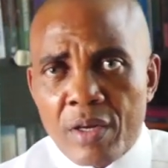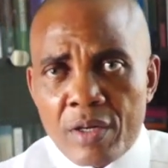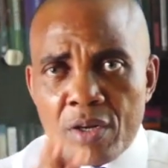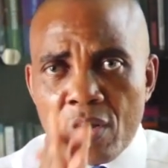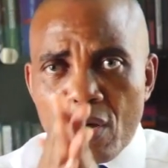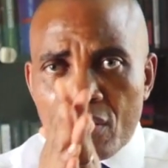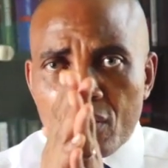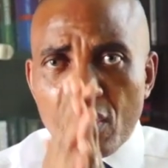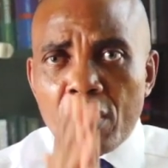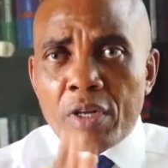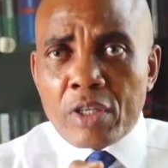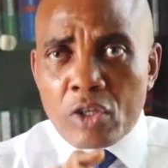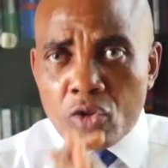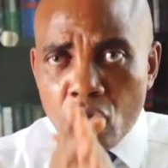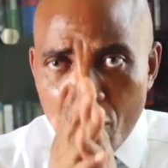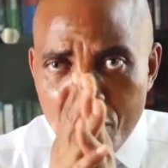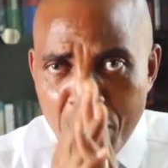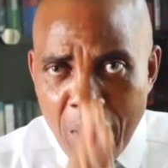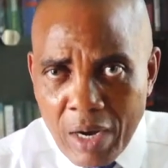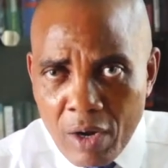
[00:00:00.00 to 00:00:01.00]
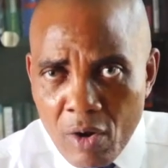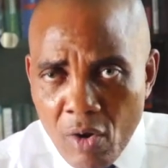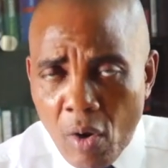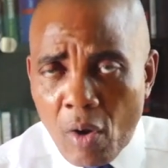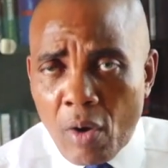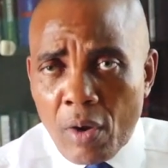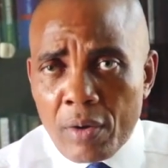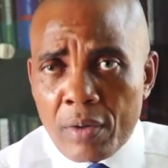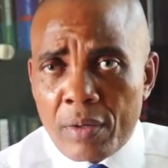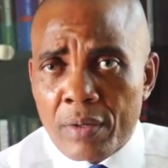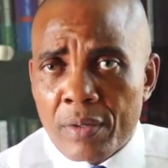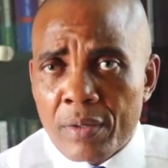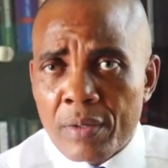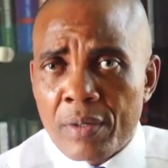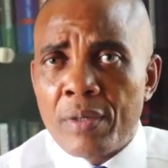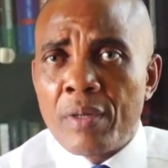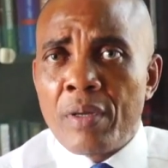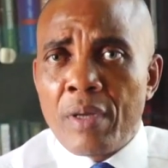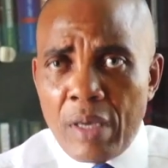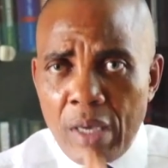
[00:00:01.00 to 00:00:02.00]
The authority to make law
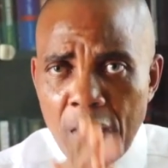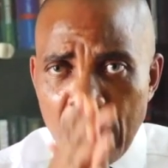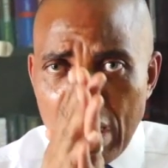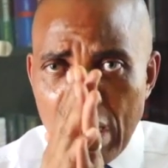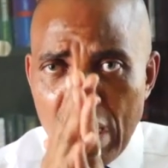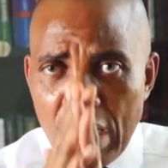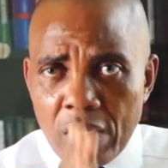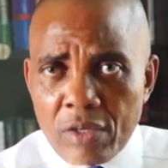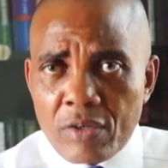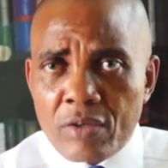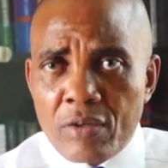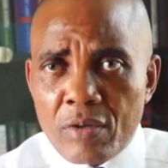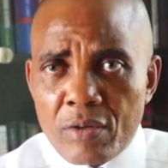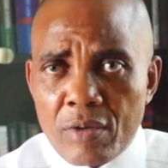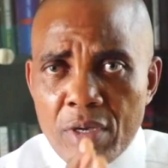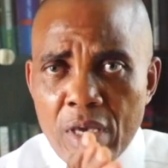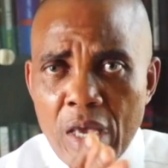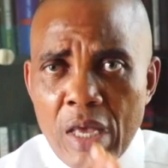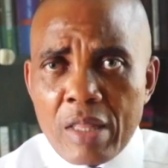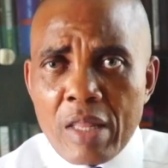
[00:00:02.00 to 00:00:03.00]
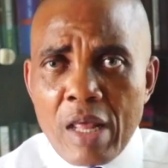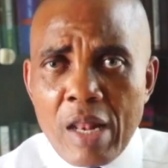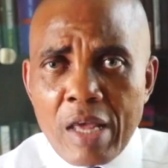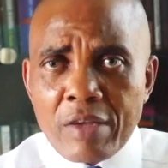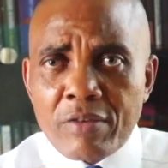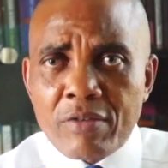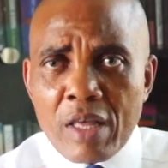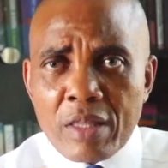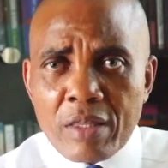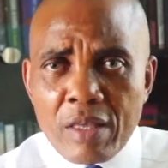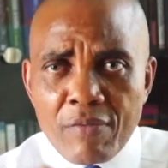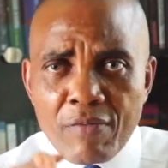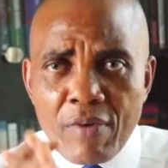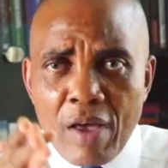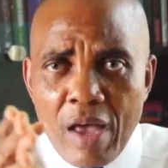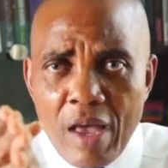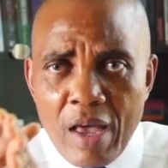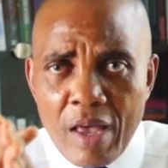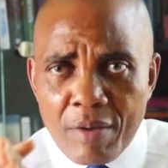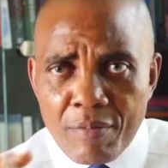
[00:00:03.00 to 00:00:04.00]
is in the
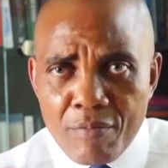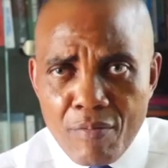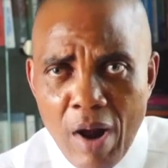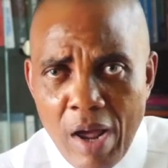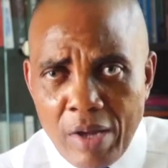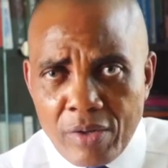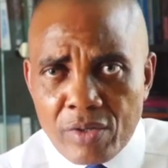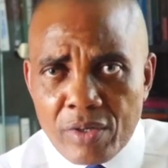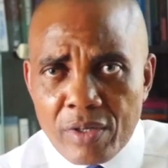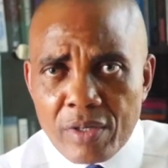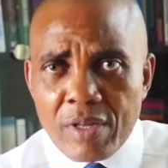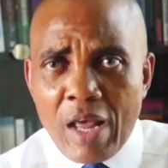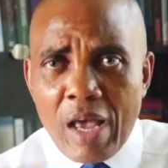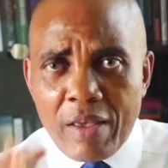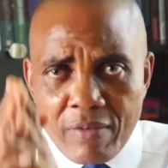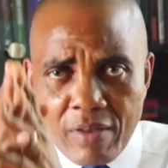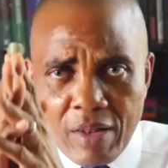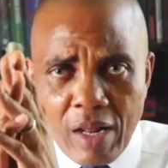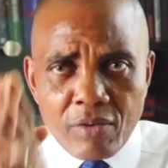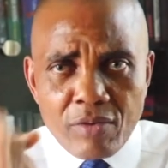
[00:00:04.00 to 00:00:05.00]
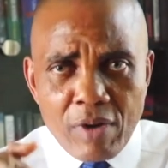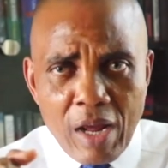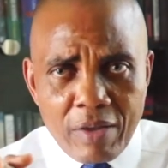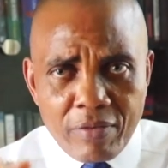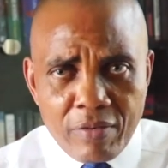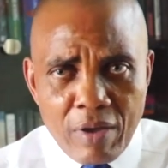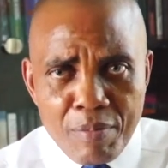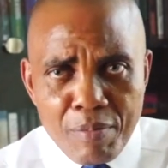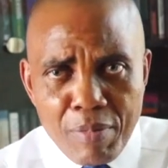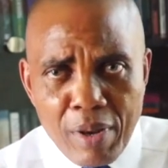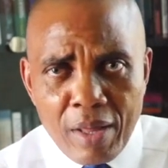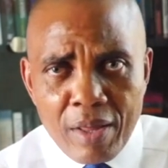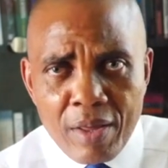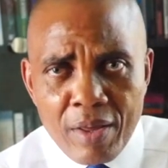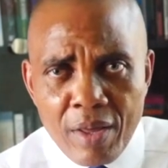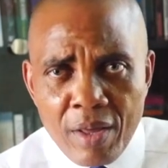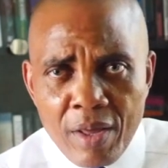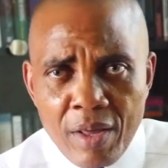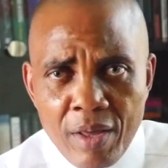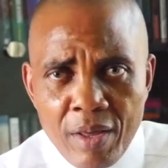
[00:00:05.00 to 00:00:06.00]
legislative branch, that's the National Assembly.
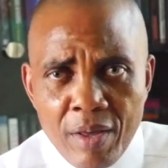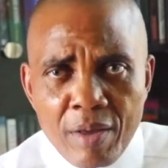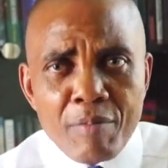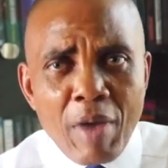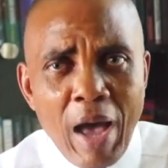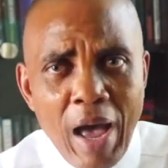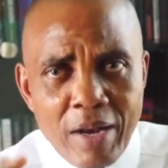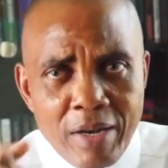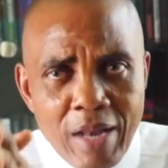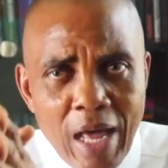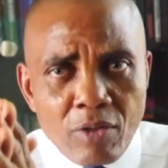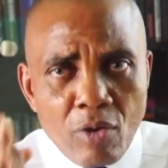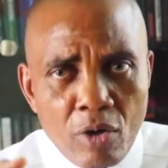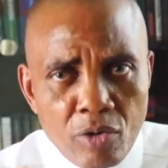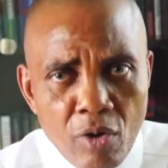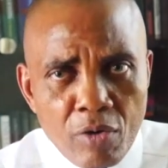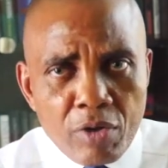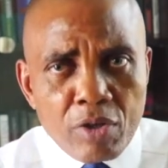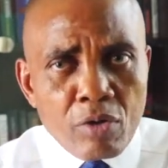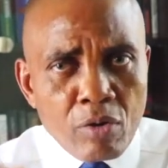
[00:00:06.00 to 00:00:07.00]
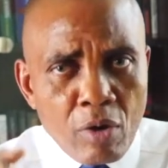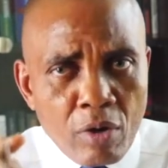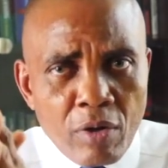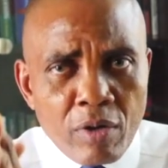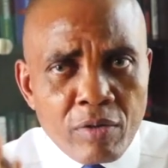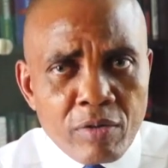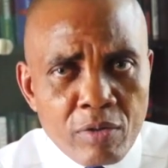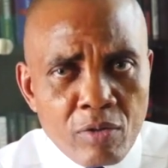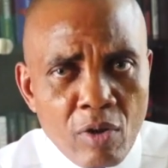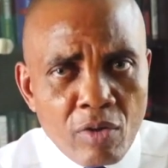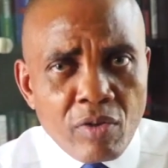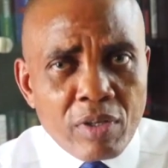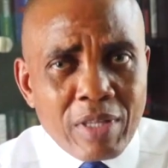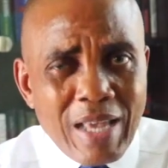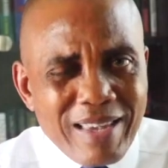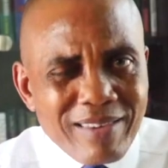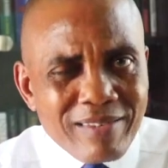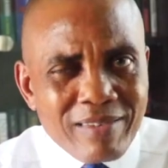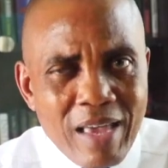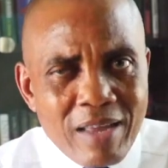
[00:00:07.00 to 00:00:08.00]
And that authority does not
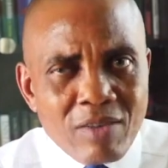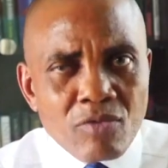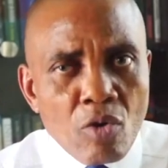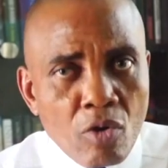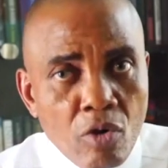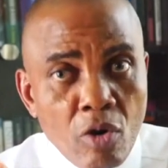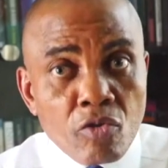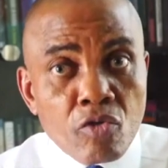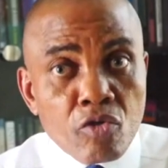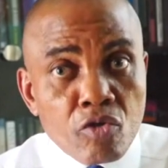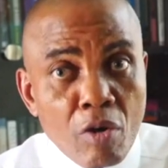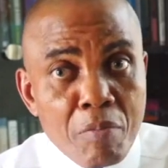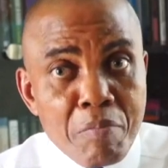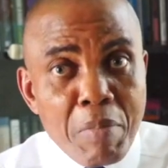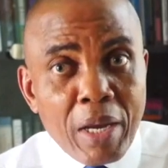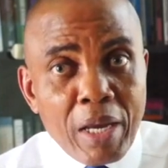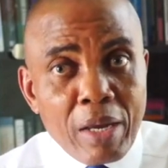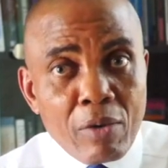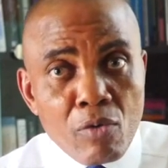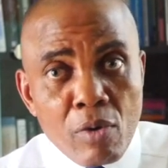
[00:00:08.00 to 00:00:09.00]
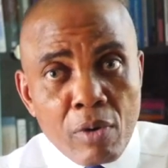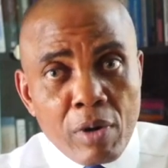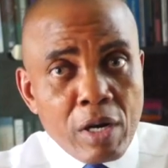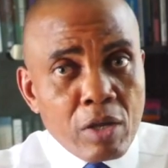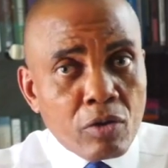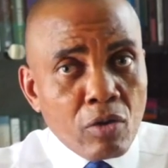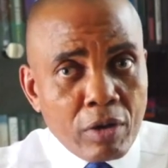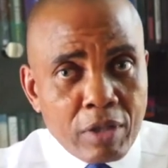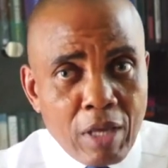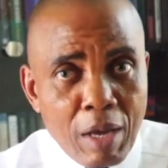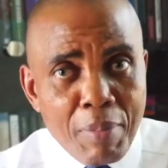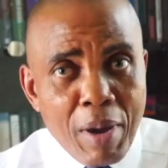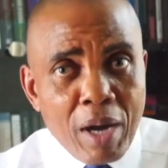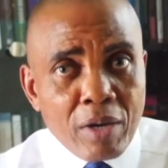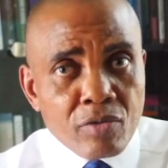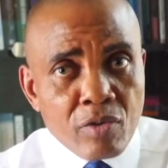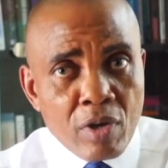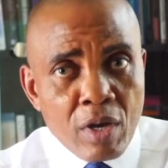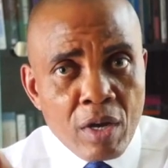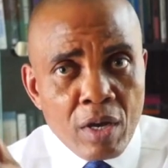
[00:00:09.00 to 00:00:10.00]
extend to constitution making. We already talked
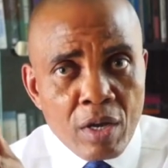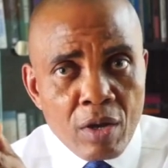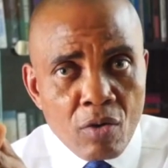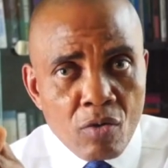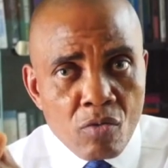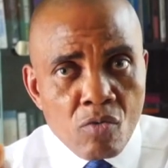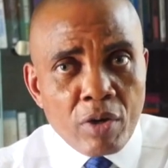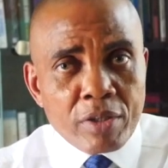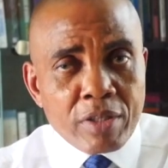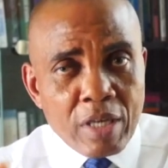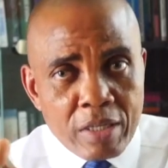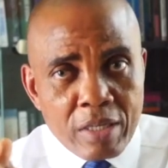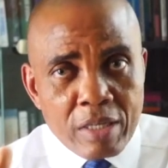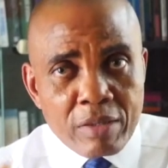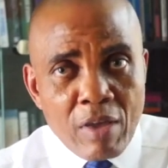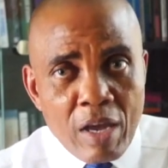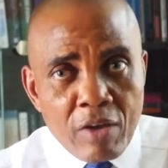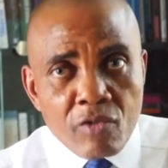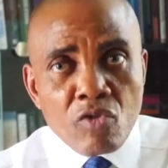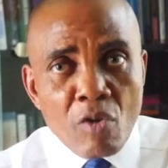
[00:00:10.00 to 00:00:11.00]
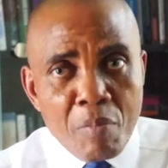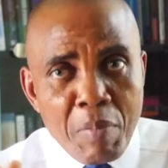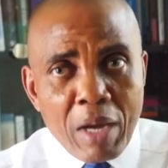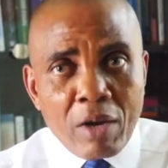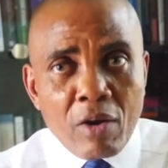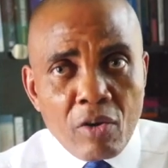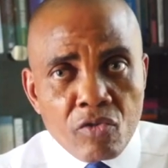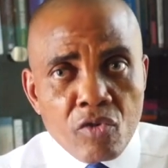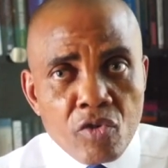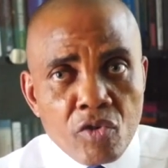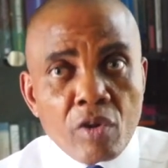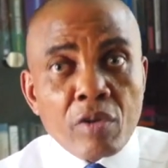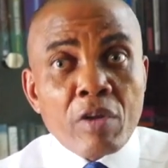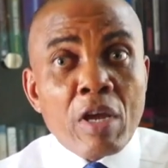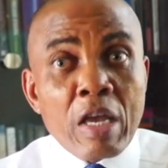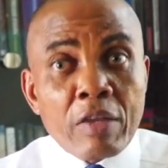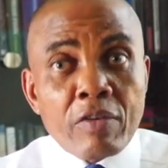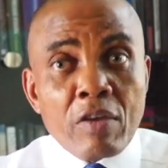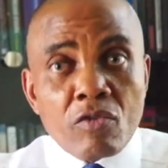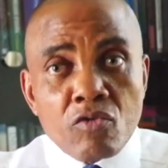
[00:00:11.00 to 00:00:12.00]
about what it takes to make constitution.
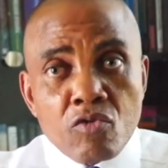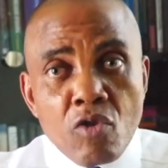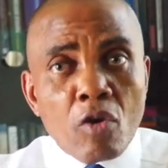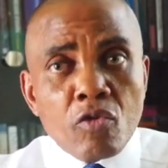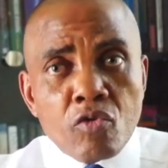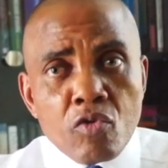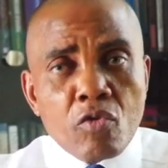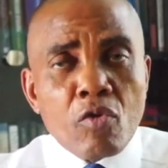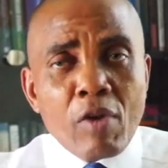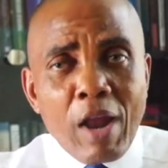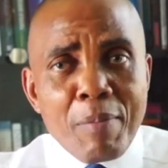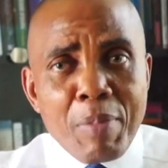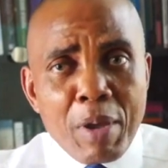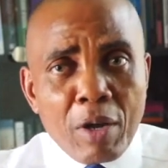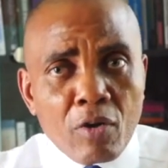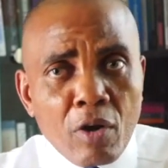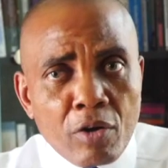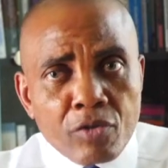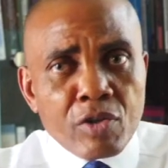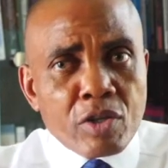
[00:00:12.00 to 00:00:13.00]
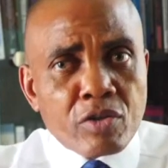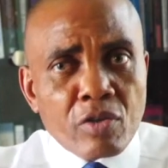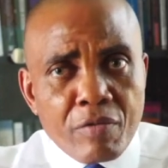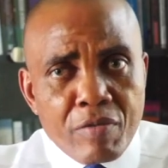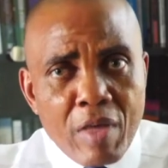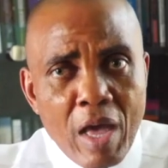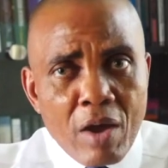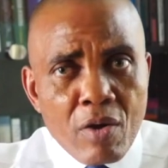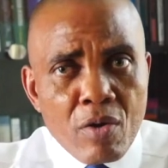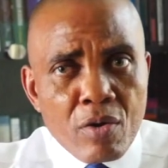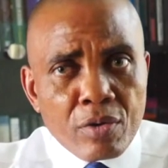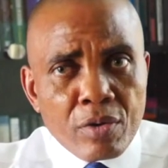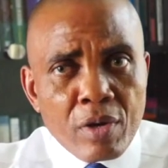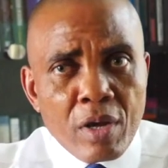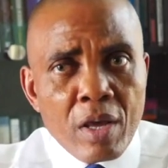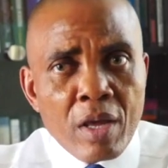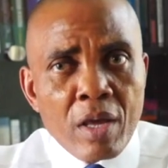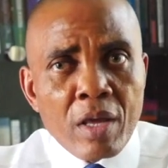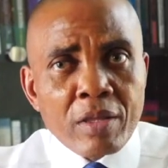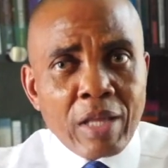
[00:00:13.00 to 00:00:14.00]
It is those who could have been countries of their own
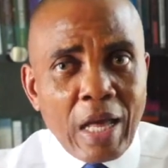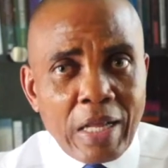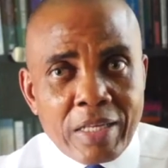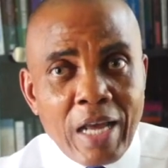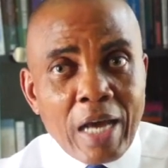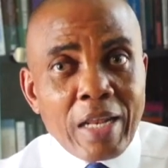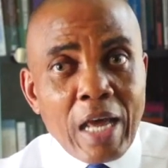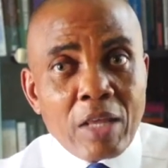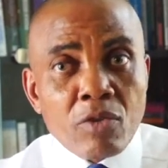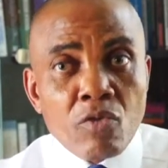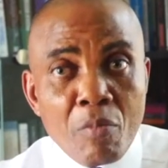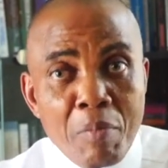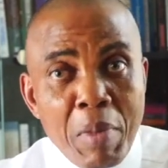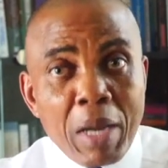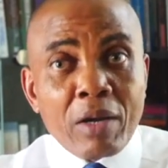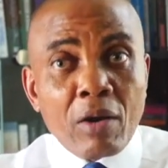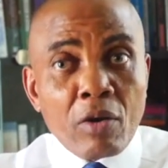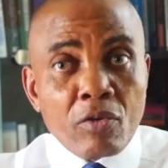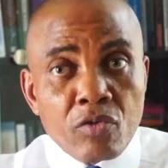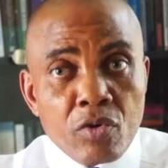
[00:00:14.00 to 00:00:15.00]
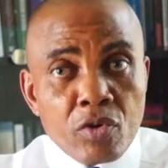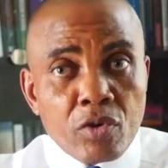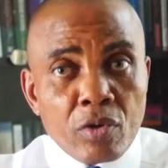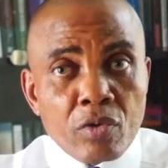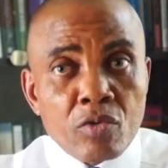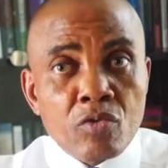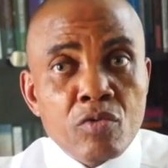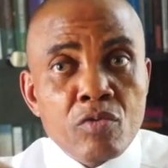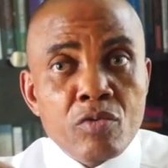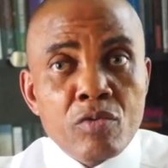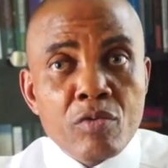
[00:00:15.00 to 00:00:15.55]
that gather to make constitution,